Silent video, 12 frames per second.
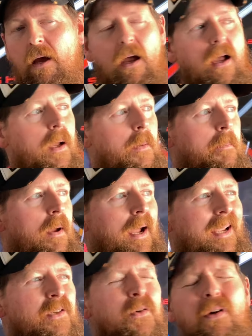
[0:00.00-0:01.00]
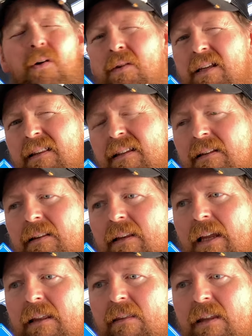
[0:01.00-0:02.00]
Um, I do know that the
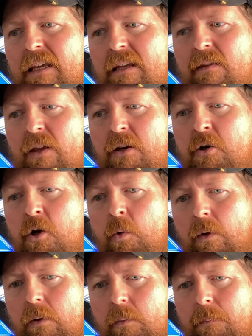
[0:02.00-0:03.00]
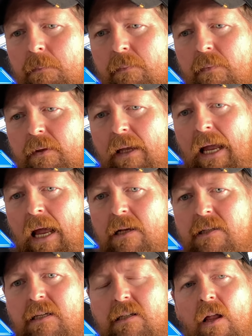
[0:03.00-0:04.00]
like the the newer
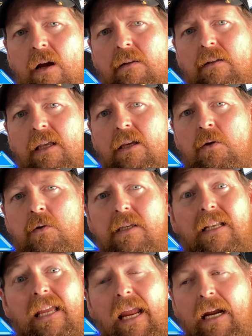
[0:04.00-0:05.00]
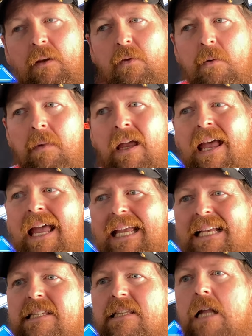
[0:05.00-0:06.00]
axis lock that they used in the Anthem
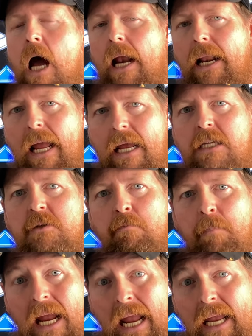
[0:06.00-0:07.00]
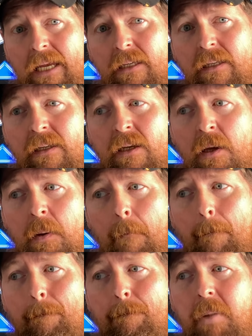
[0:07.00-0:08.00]
is not as bad,
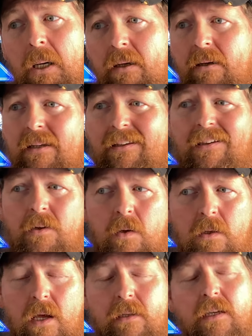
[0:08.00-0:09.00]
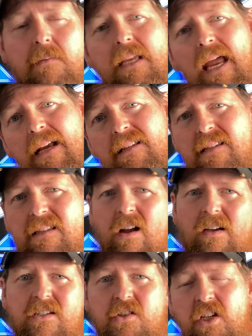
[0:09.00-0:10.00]
but you know, a lot of times axis
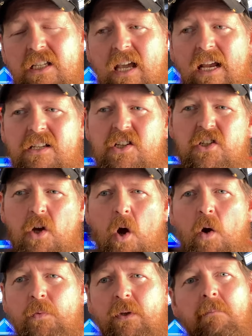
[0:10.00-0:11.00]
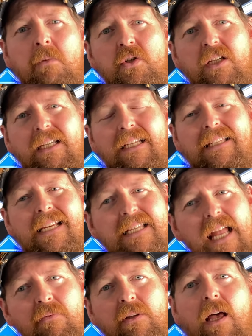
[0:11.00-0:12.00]
lock is just kind of soft and mushy and it
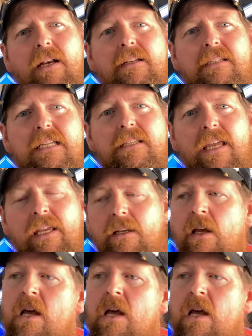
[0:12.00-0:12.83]
doesn't have a lot of detent.